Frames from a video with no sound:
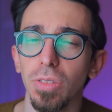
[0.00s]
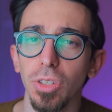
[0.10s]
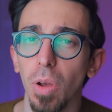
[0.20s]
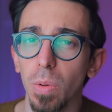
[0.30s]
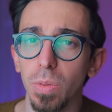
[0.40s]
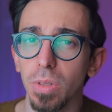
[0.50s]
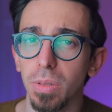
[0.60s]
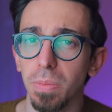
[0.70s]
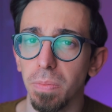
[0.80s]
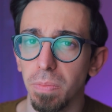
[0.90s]

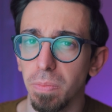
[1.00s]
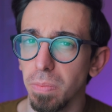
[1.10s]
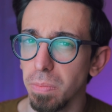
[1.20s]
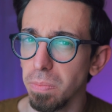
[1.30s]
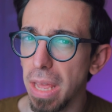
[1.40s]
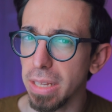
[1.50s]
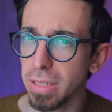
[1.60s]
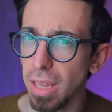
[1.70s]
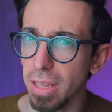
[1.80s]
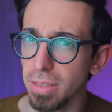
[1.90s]
don't make
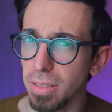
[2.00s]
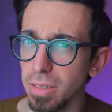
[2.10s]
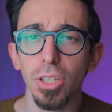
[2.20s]
sense.